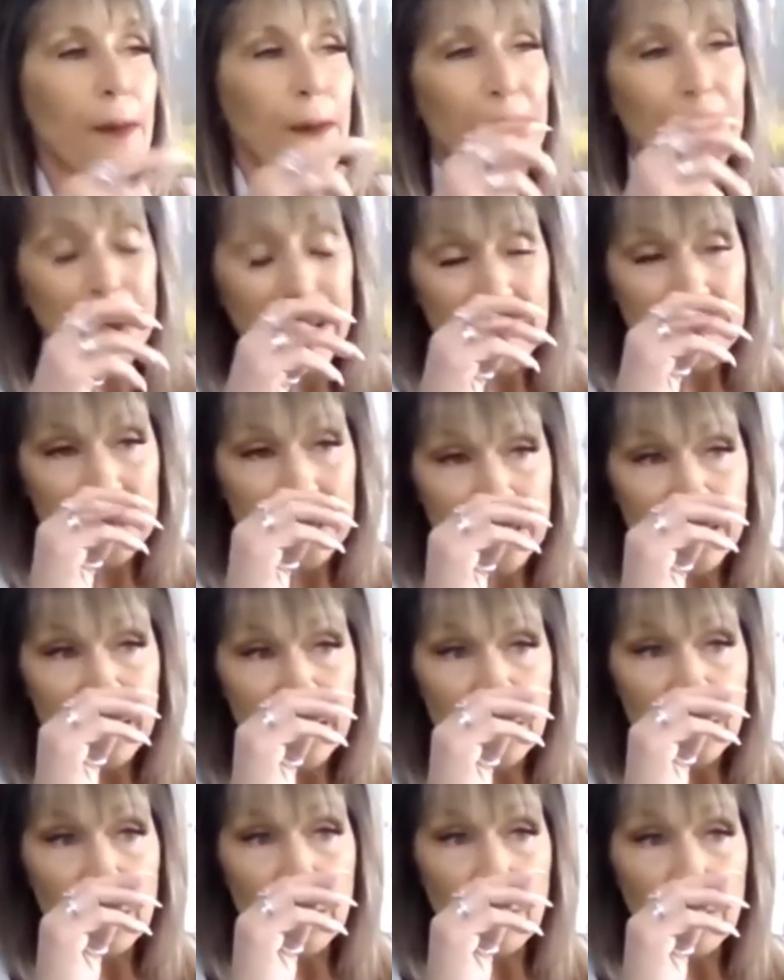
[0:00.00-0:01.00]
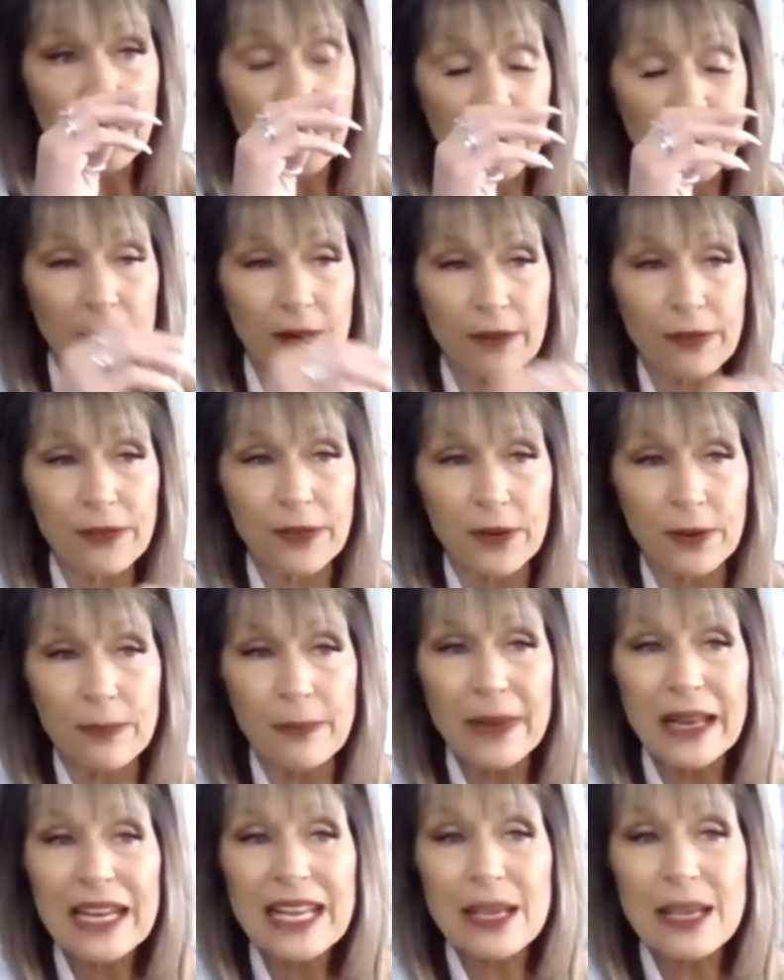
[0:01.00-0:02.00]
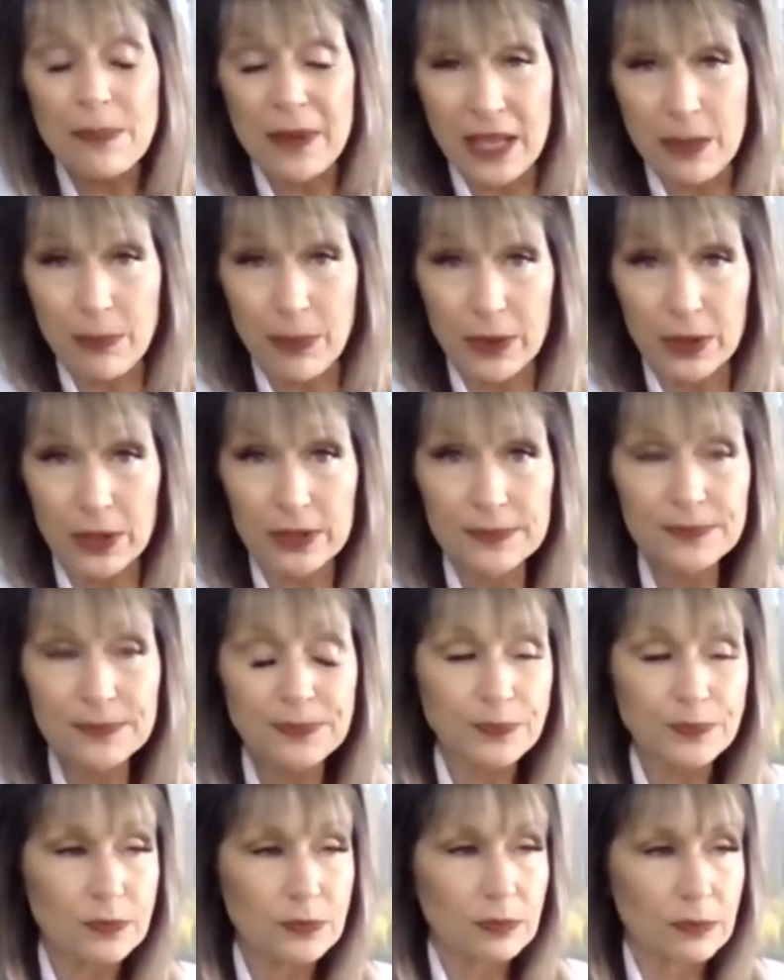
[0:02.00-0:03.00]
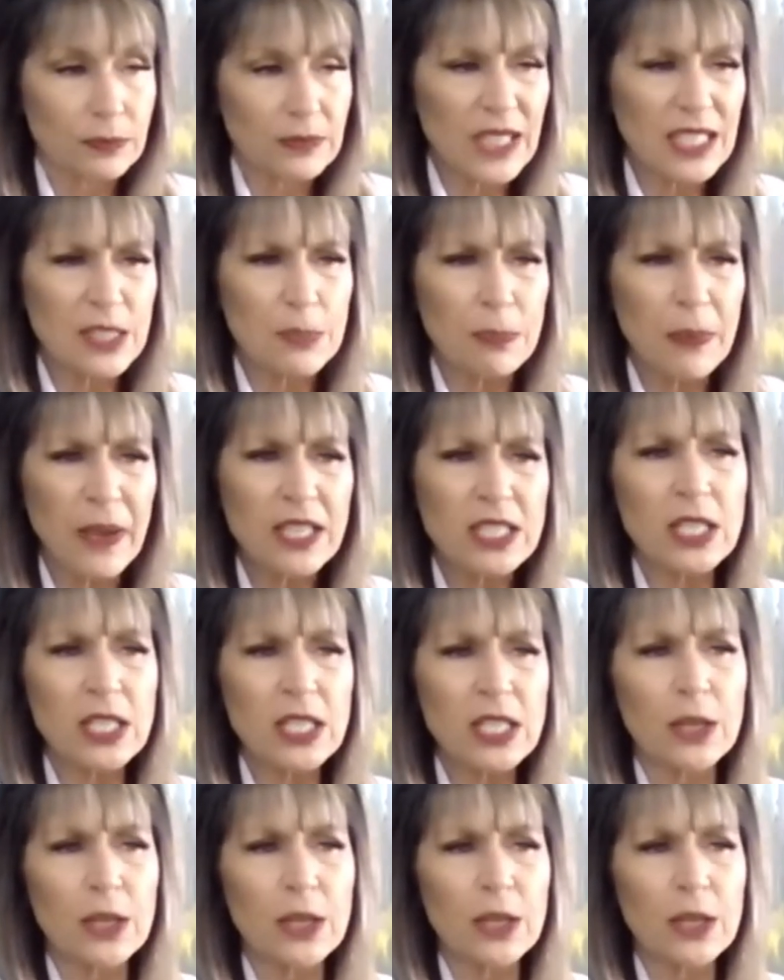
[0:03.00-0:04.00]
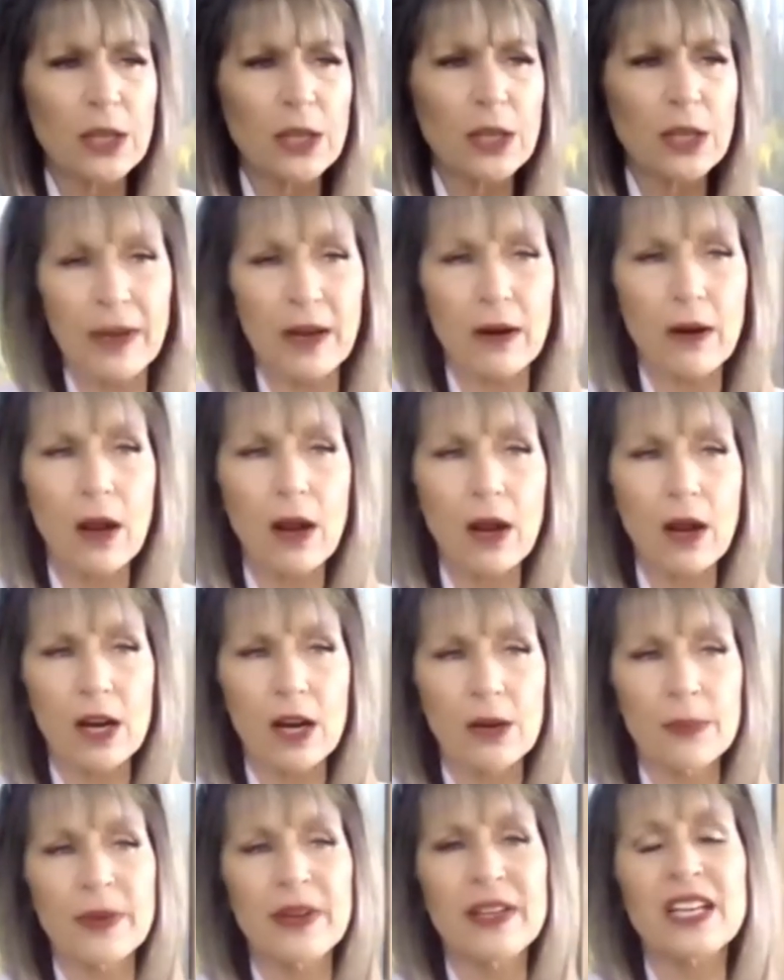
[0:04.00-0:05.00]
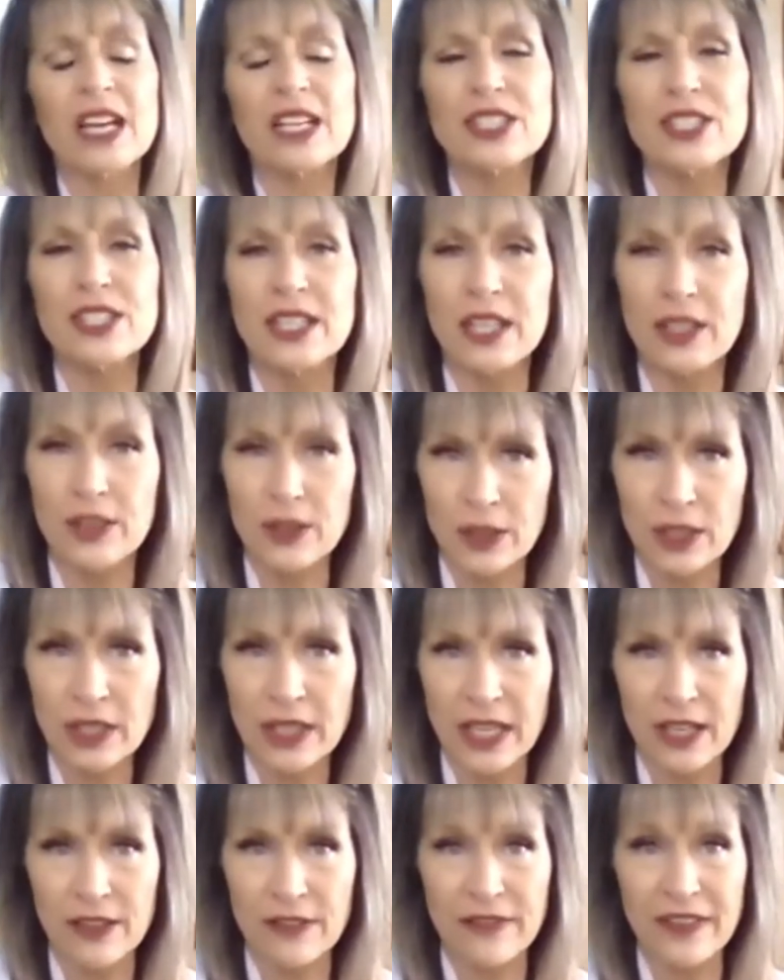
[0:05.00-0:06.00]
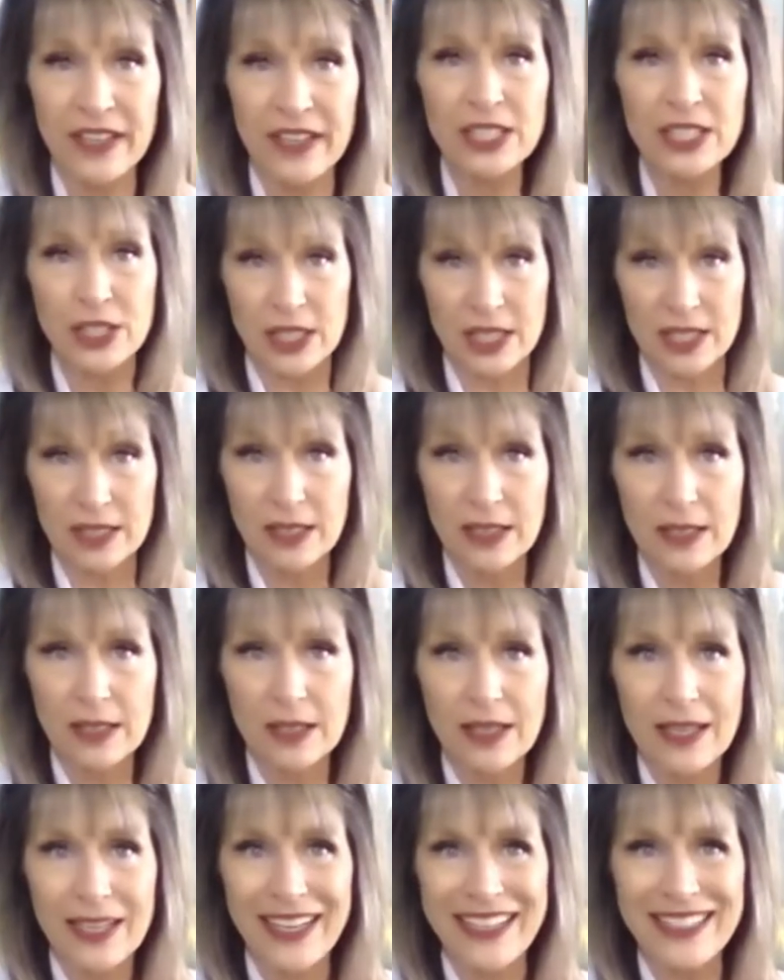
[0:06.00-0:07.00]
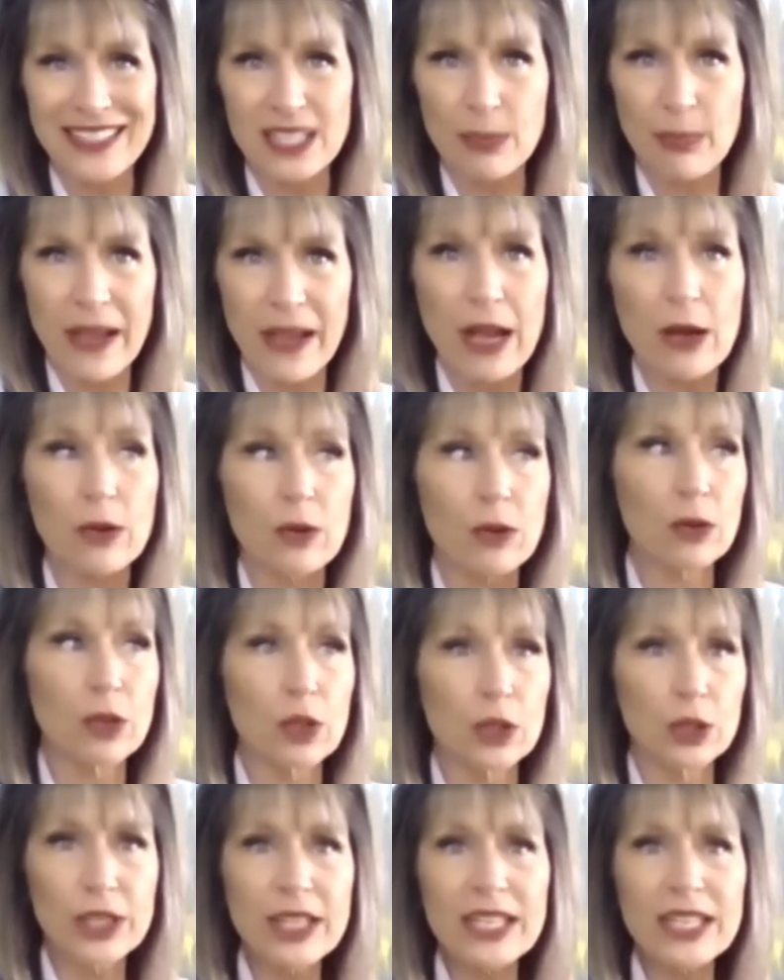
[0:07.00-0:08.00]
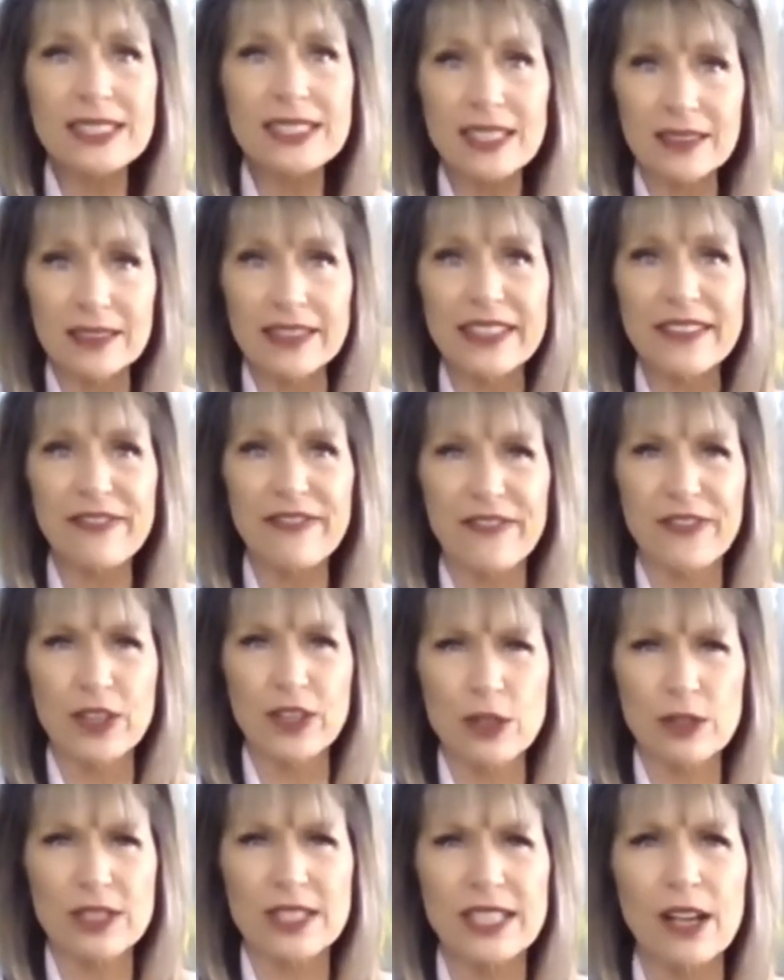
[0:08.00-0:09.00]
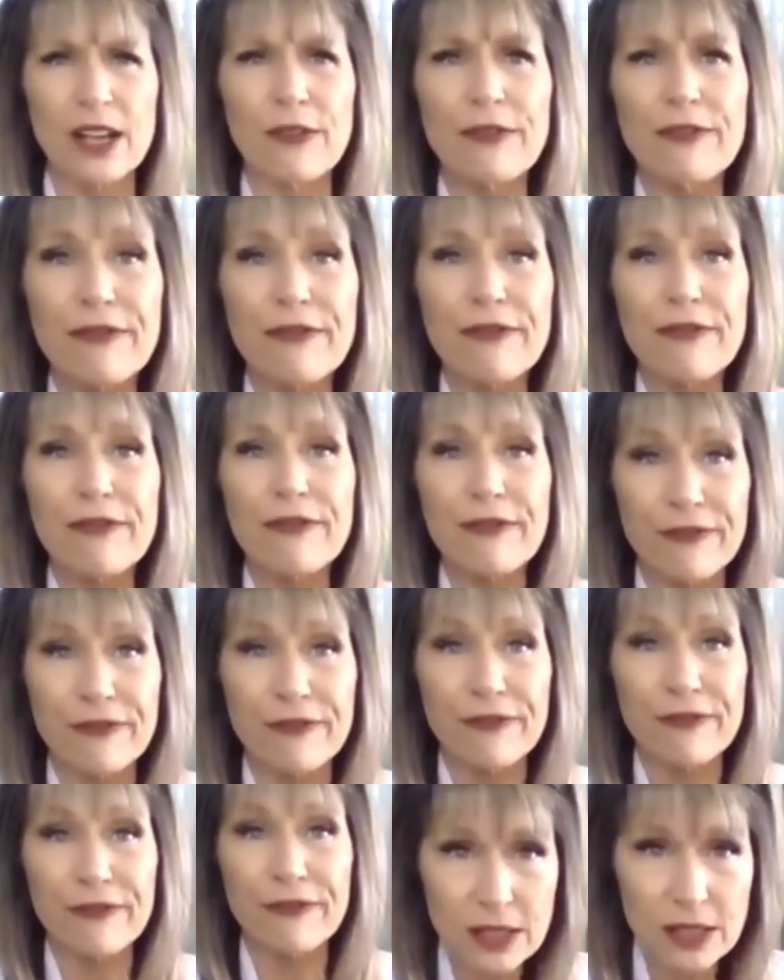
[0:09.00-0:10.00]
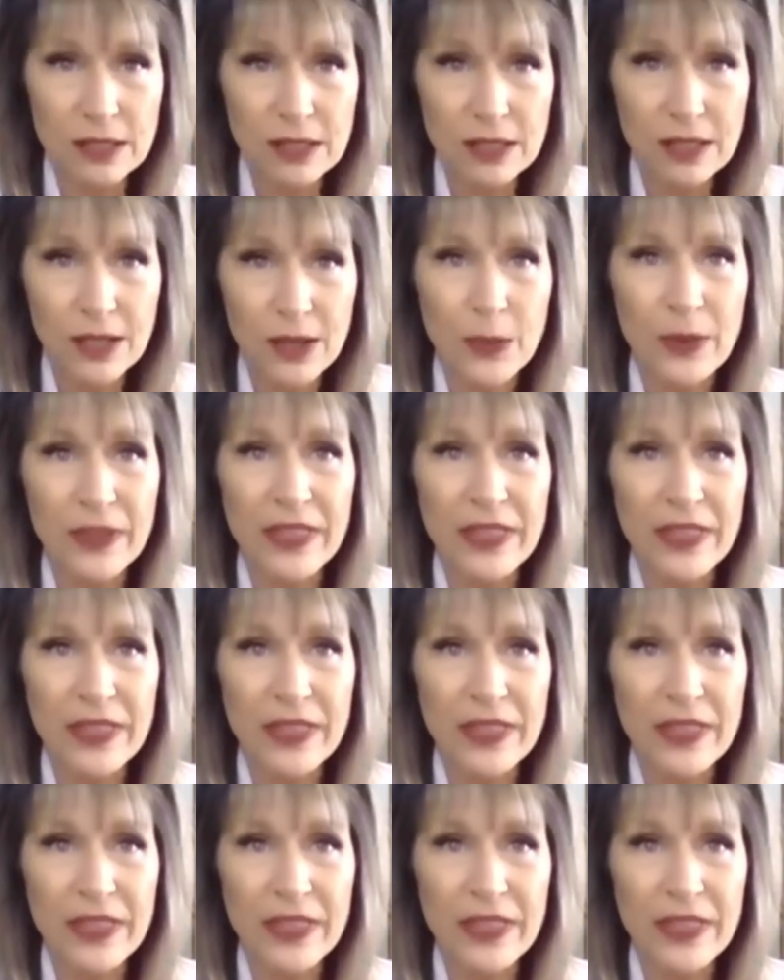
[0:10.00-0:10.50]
But, you know, for, for many people, especially when we're talking about harm reduction and early intervention, it's about learning to live for yourself first, mm-hmm.